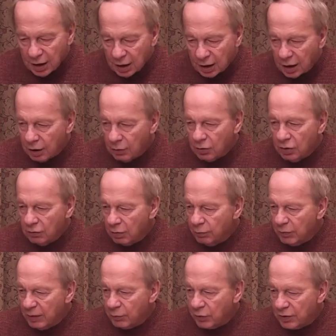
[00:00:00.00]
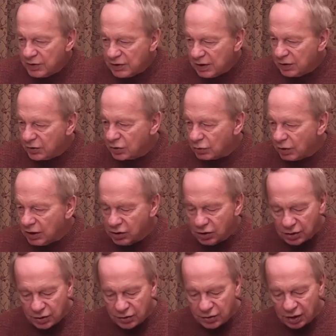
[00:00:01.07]
Now, you remember his
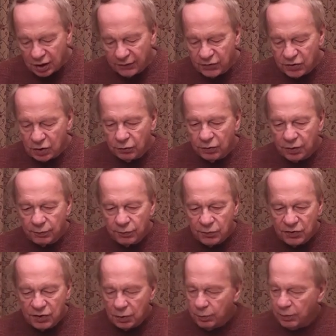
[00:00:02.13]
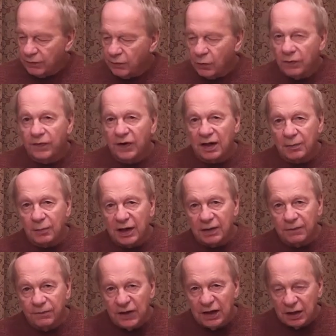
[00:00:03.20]
illustrations, I've shown them to you before, in fact I made
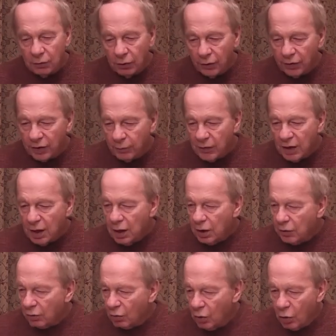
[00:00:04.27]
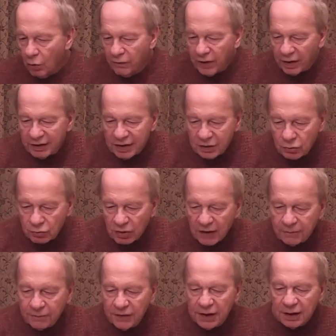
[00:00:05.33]
a video on them. They're all very
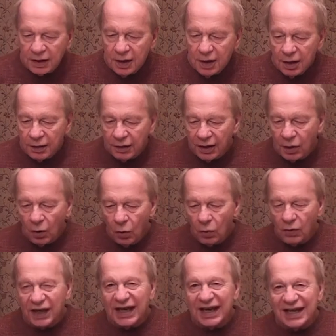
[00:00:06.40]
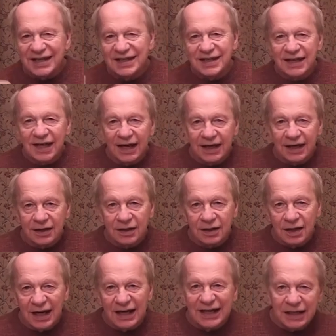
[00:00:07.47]
graphic. They all indicate
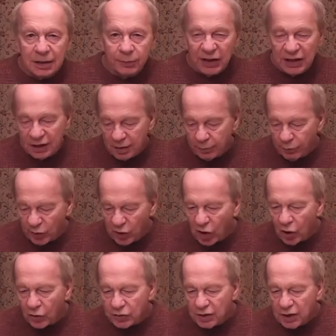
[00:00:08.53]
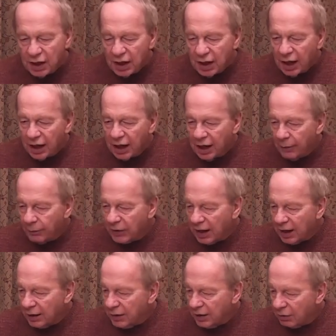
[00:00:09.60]
a little bit of the plot,
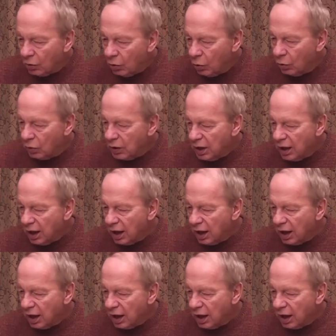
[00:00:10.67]
and they're all